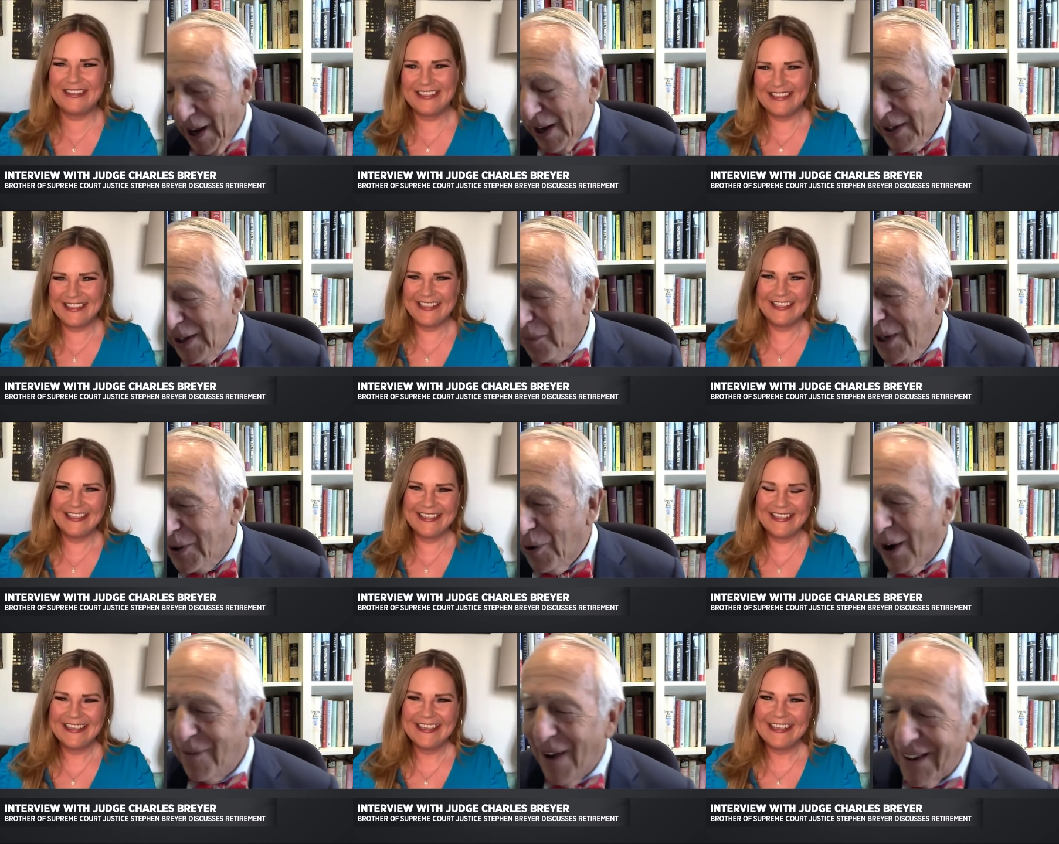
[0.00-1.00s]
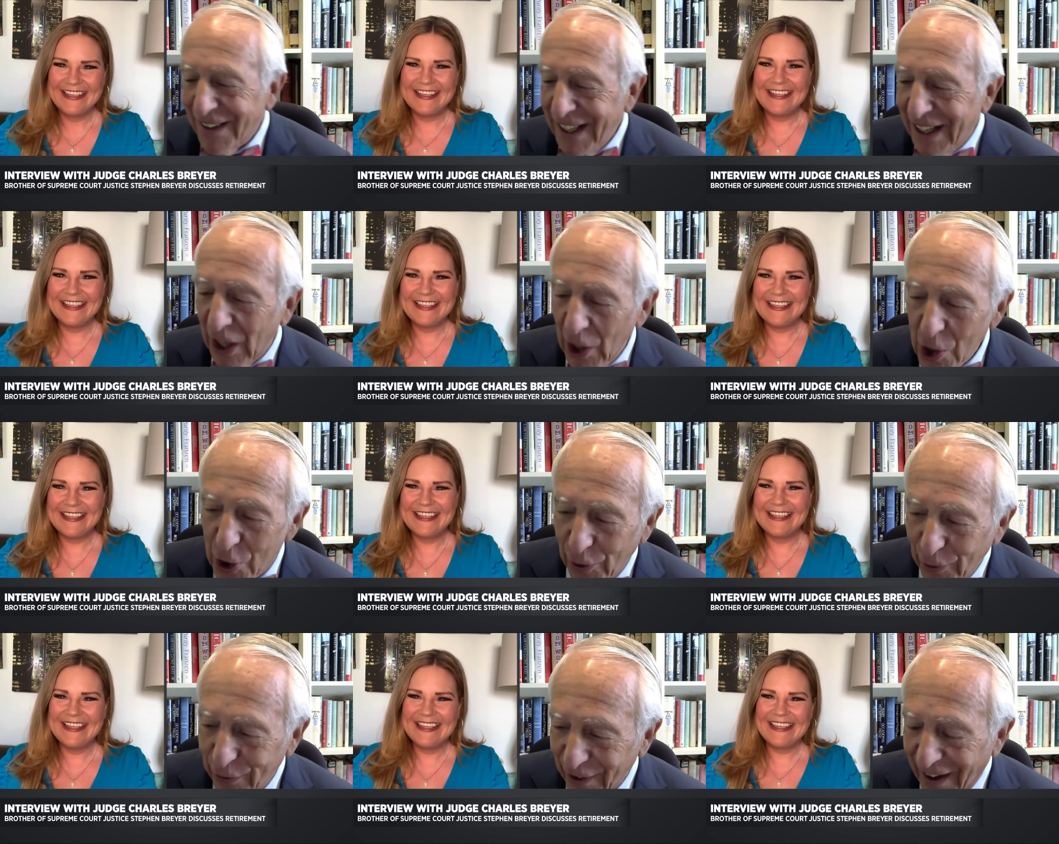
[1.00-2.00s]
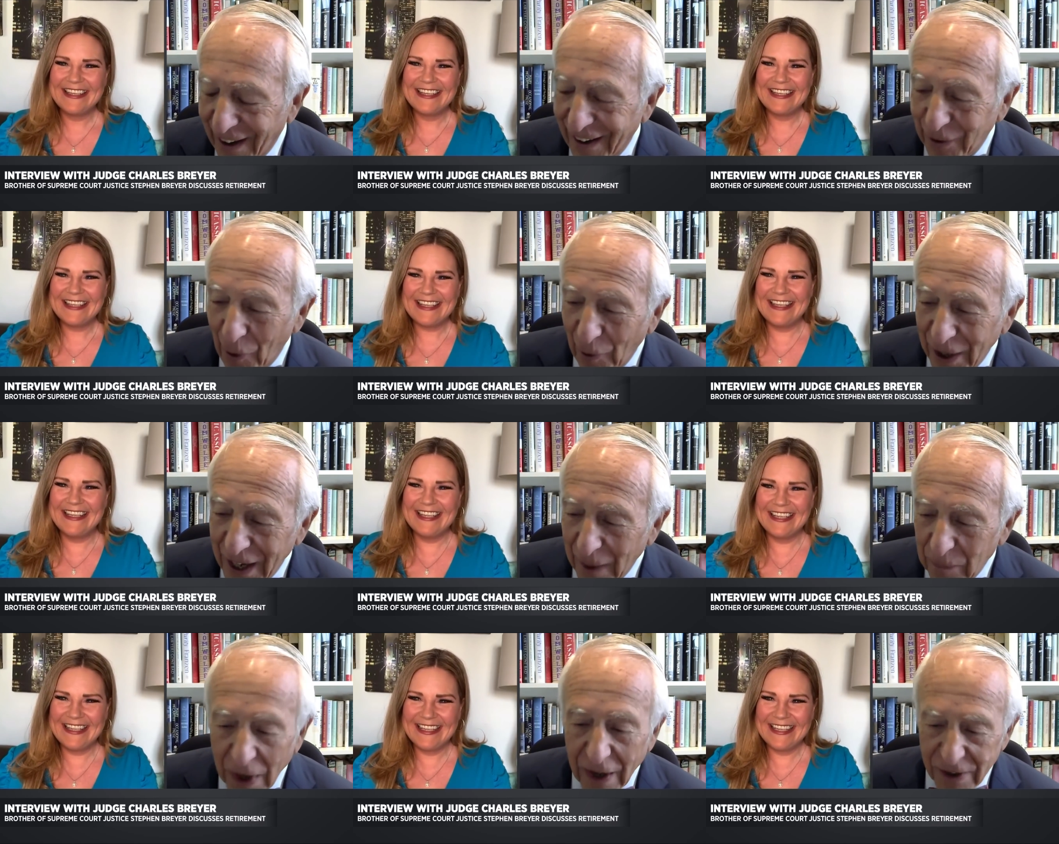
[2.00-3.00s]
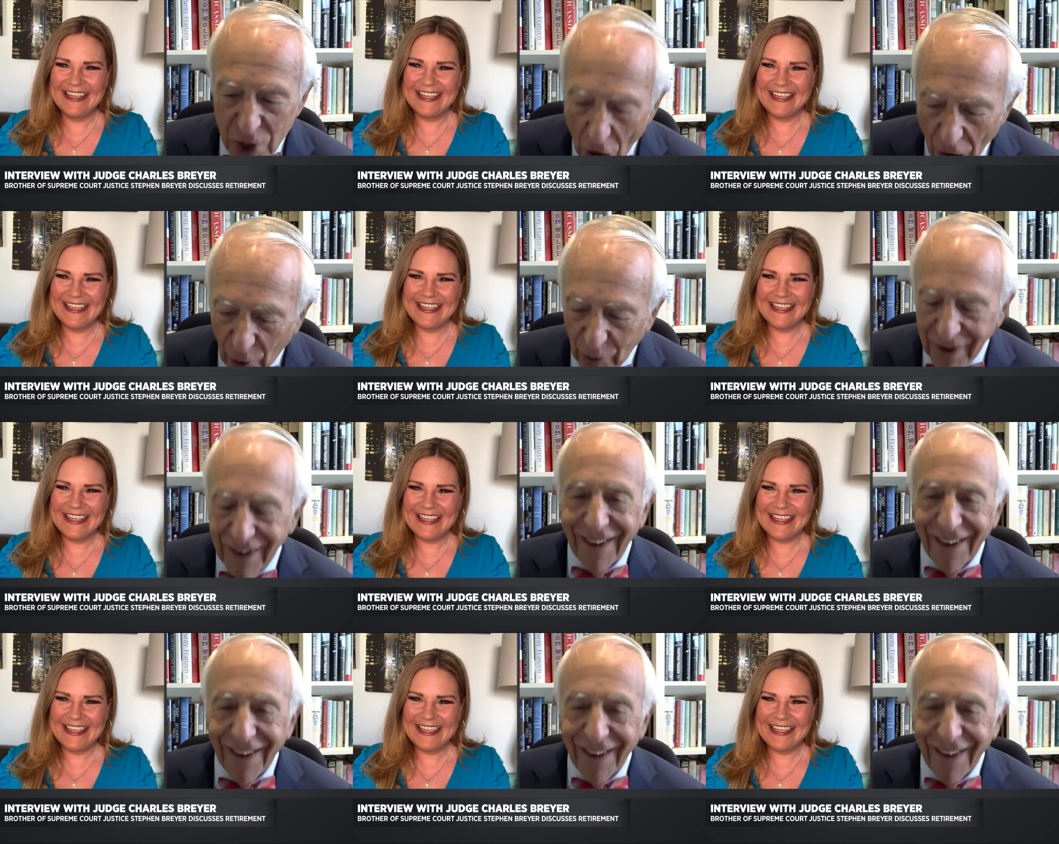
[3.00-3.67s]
Speaker 1: Did we talk about legal issues uh, growing up? No.